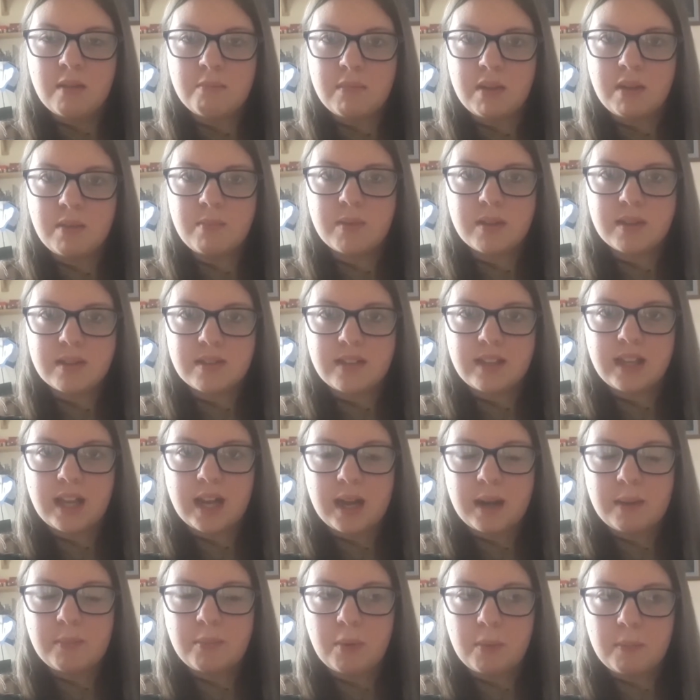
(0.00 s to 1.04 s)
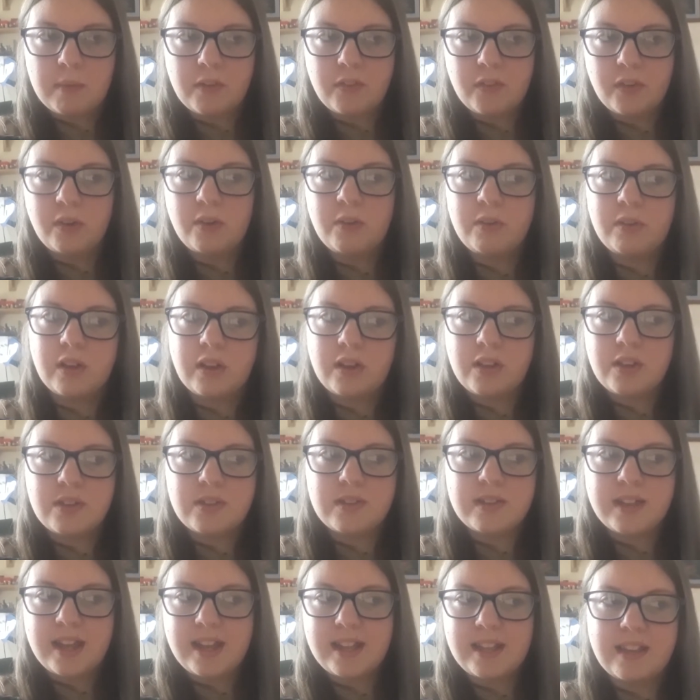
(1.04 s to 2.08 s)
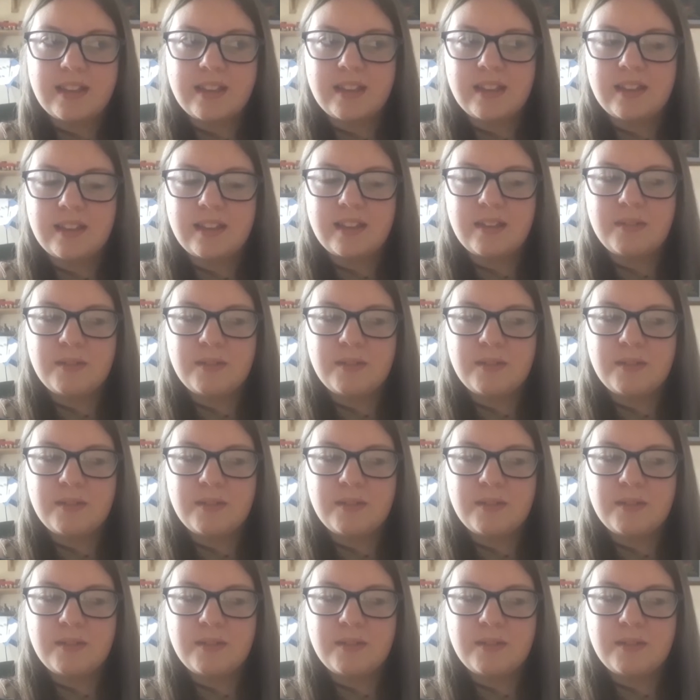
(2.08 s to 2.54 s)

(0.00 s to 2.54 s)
Mainly because the app on my phone I use to edit